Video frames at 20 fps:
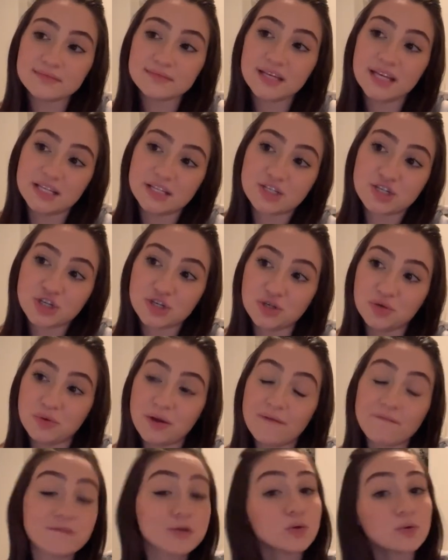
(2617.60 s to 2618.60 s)
into
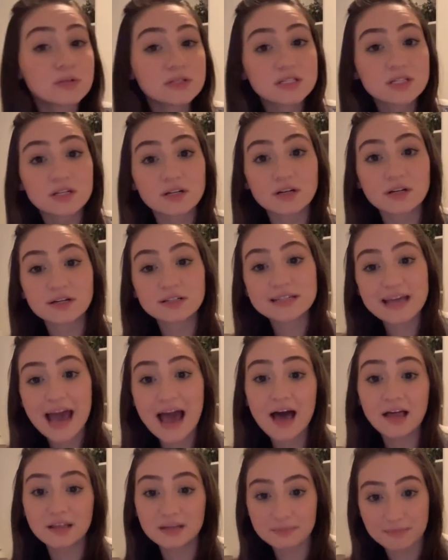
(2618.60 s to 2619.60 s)
influencer
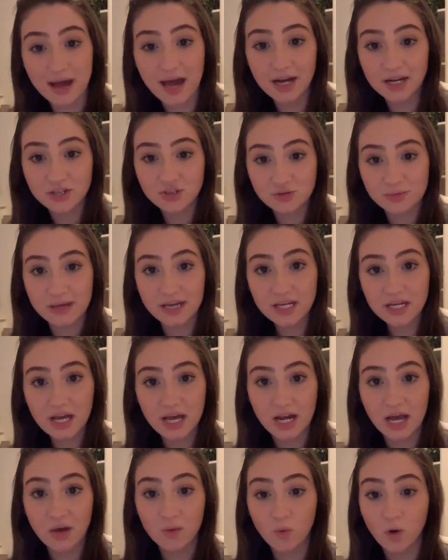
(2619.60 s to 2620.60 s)
talent management,
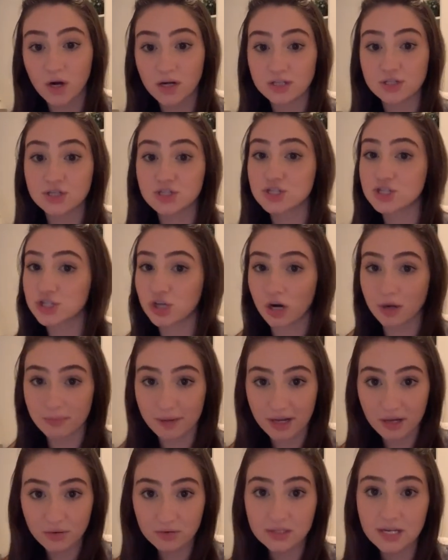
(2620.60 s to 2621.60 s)
and I wanted to start
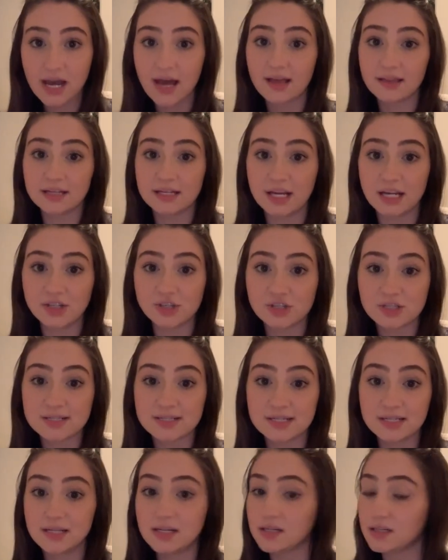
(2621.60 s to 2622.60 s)
my own talent
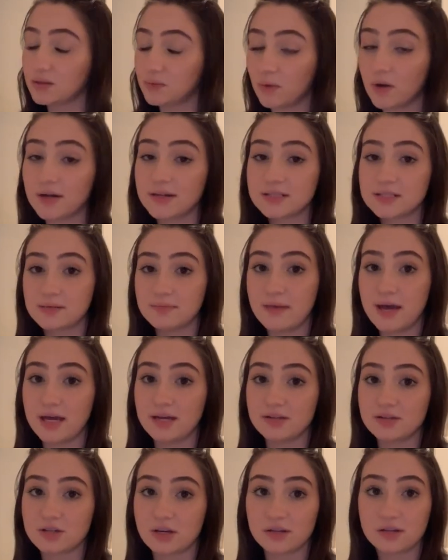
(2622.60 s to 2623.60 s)
agency, and I wanted to
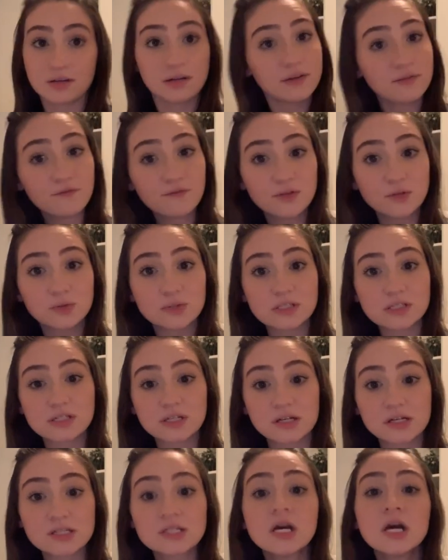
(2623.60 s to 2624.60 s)
manage other
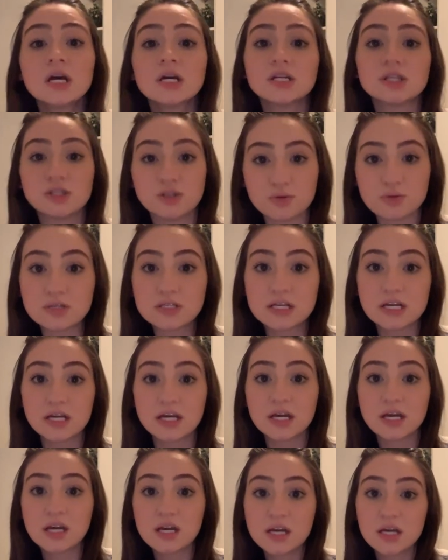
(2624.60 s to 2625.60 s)
influencers
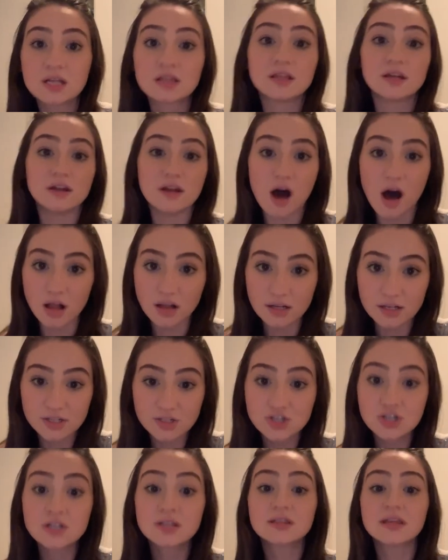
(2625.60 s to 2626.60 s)
using the
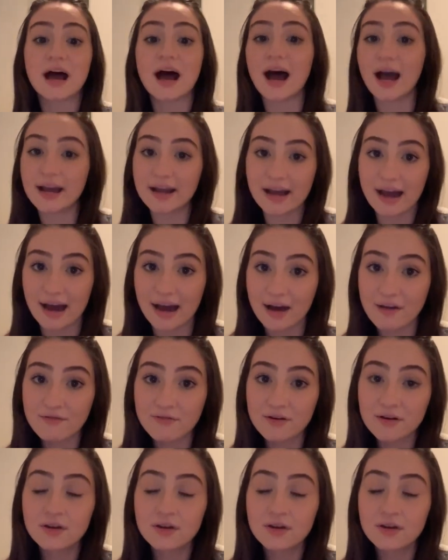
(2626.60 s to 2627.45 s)
knowledge that I have